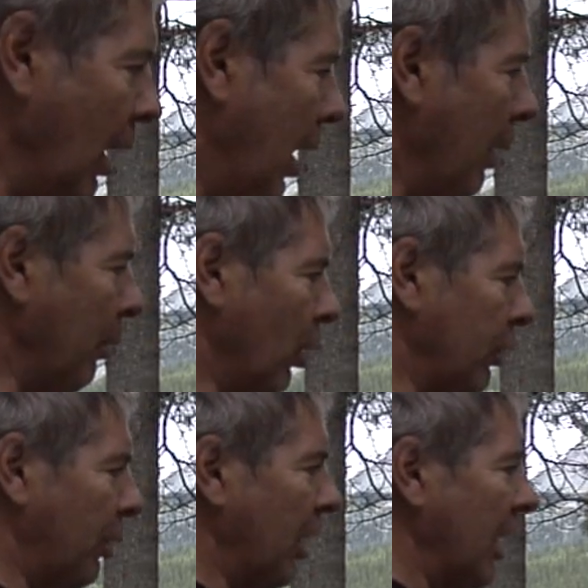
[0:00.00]
Um,
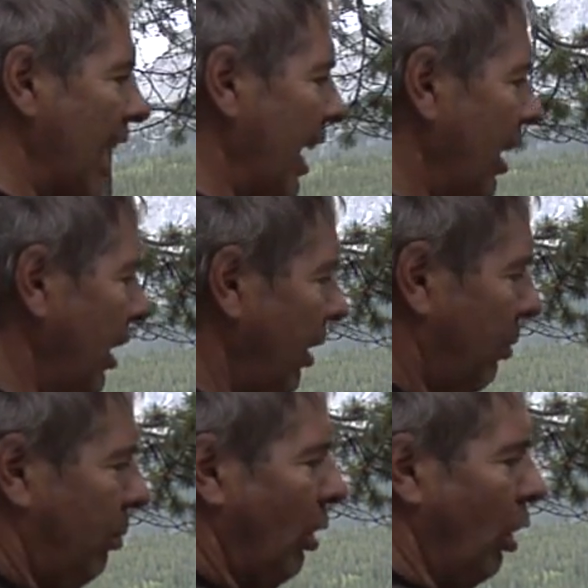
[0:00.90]
those are really handy,
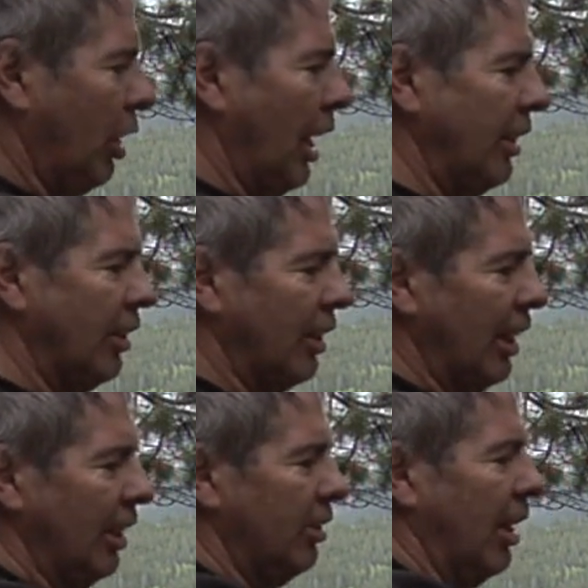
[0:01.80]
all kinds of
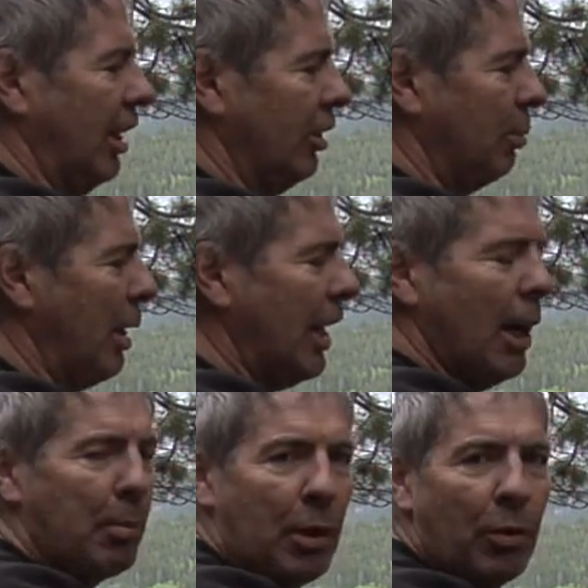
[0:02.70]
things, and it's made
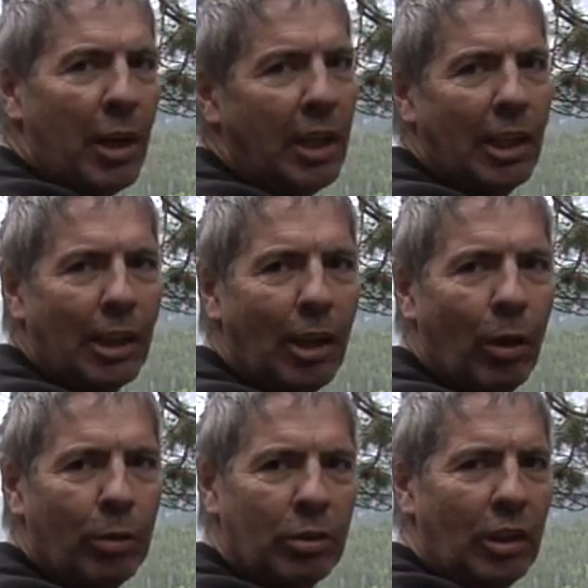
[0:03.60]
up and ready to
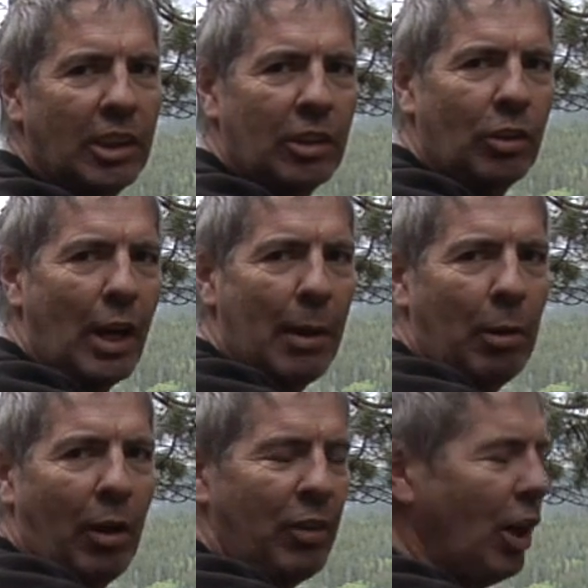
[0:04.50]
go, so you can just grab
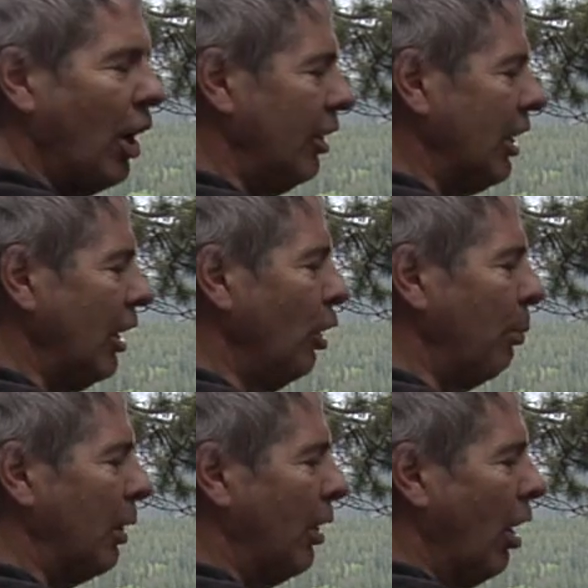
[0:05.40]
it off your harness. I
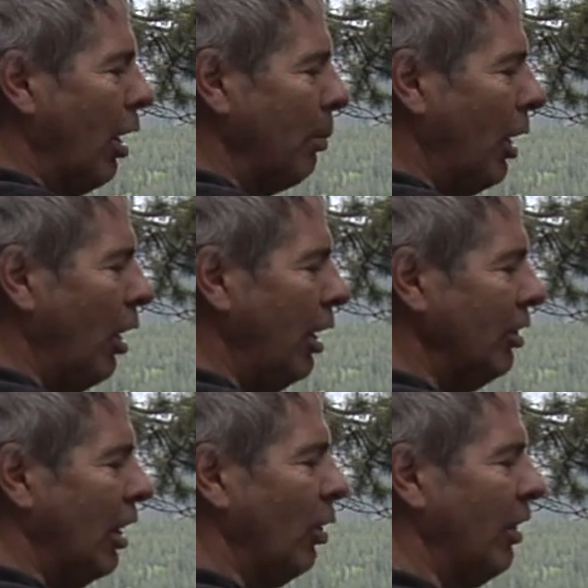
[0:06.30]
loop it on my
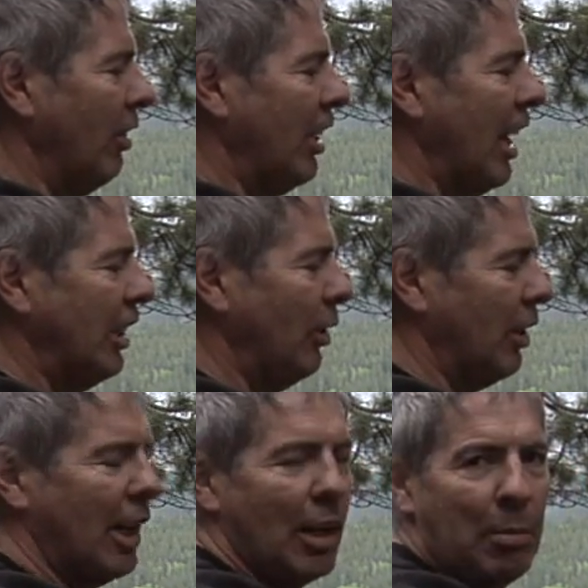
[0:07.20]
harness. I don't even attach it
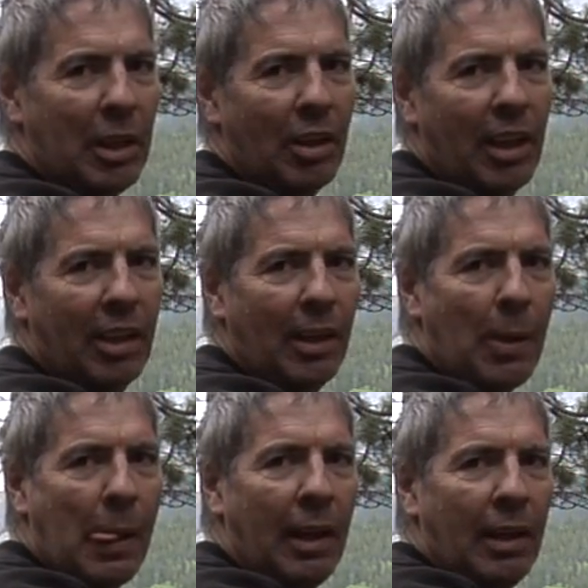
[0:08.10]
with a carabiner or anything,
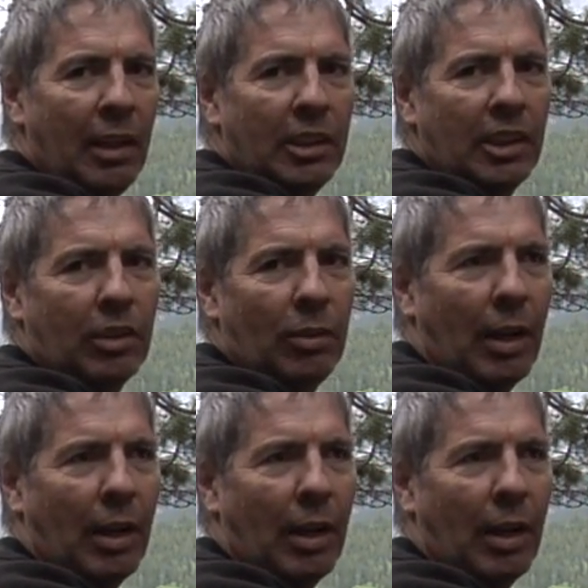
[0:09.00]
just